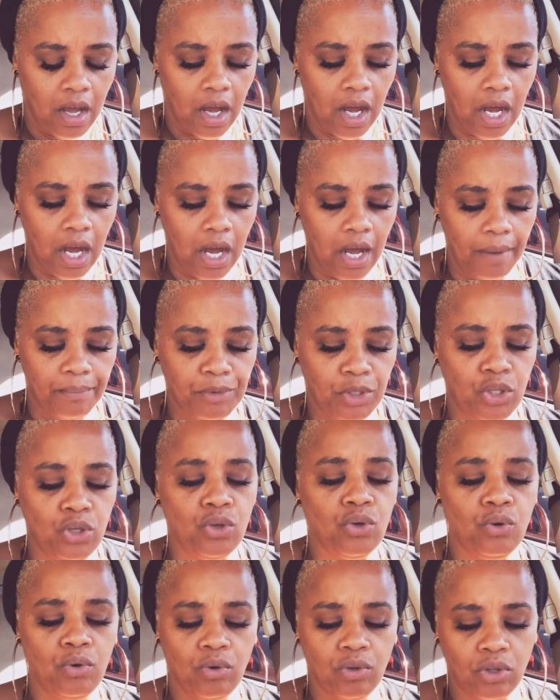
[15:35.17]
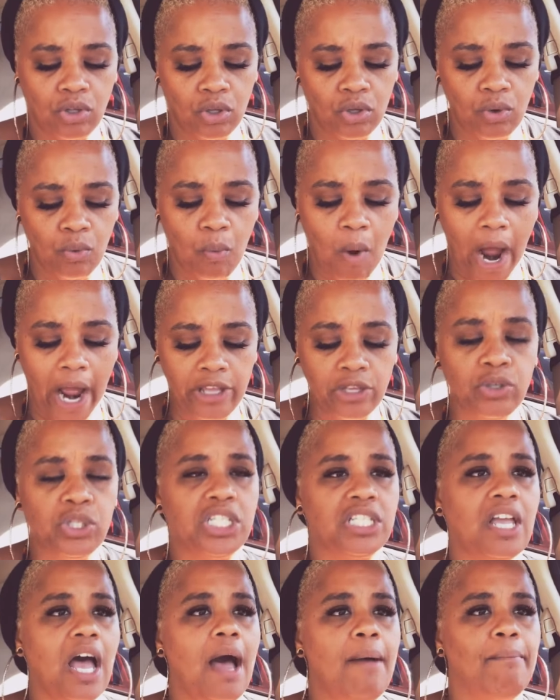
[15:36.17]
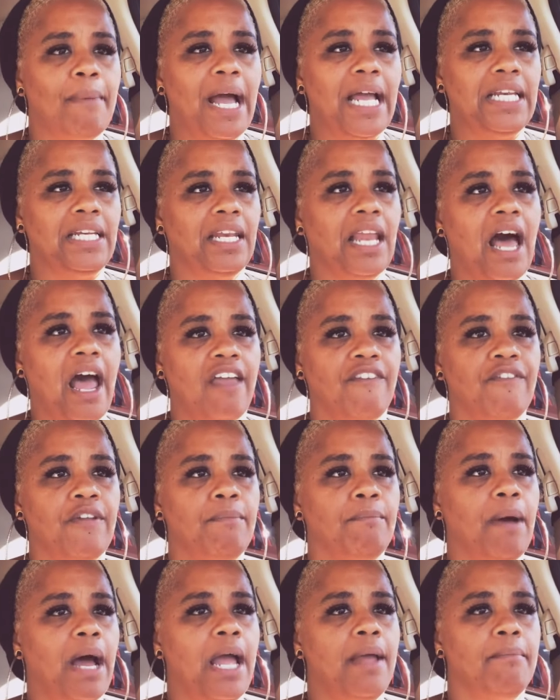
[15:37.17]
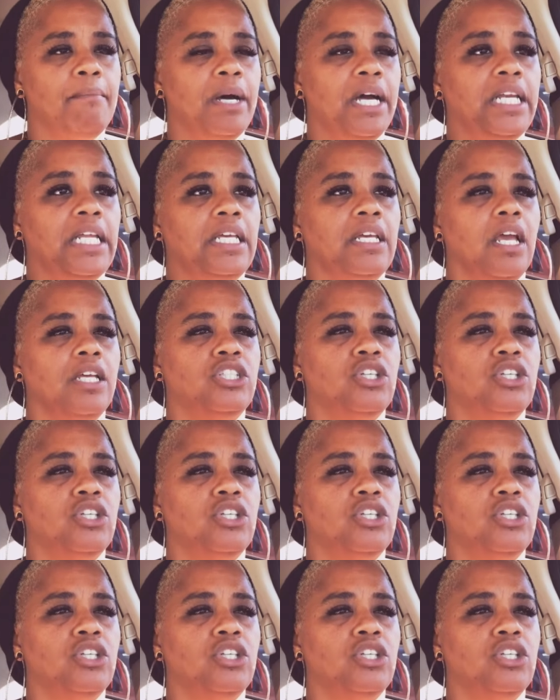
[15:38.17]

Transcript: Why you stop my life and my money?